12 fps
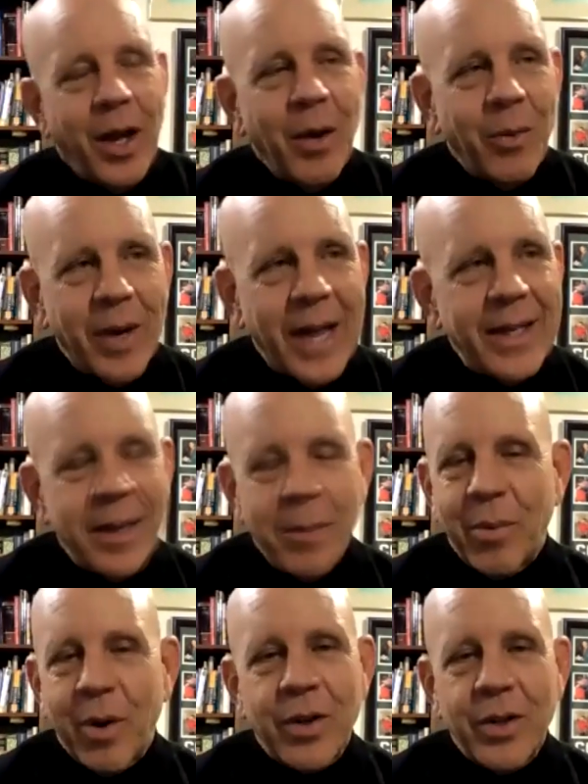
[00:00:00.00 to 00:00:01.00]
when I did
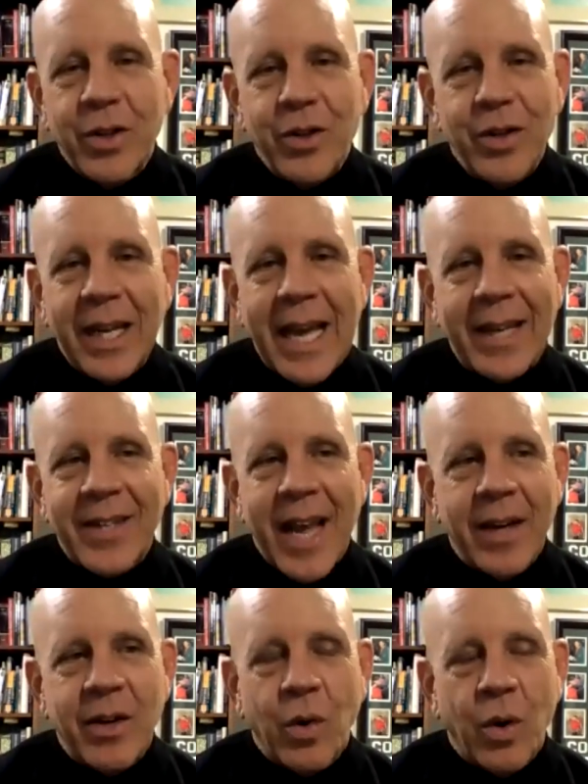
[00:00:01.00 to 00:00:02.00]
Brooklyn Union Gas
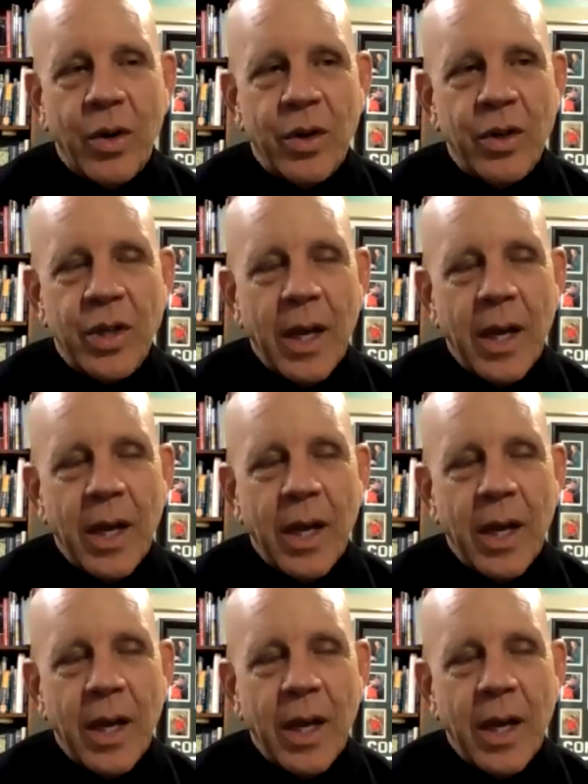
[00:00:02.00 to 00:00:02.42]
headquarters,